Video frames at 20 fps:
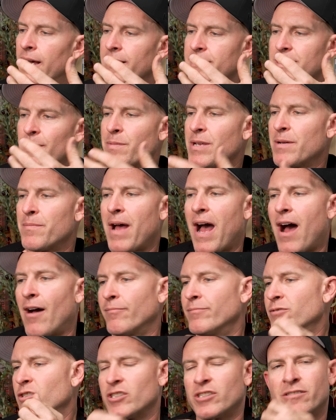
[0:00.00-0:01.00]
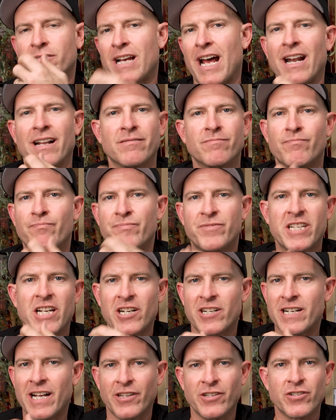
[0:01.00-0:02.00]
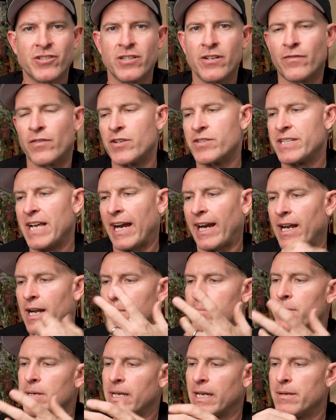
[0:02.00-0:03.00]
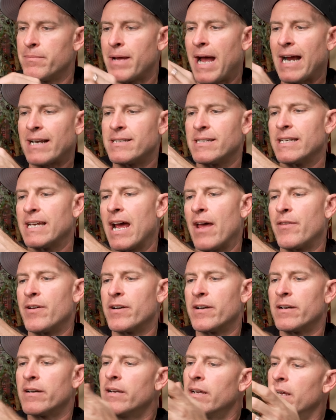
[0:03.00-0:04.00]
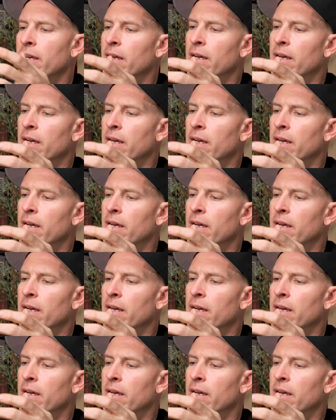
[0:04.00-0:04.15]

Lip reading: Something about just kind of tearing down the shoe for a second and putting it back together.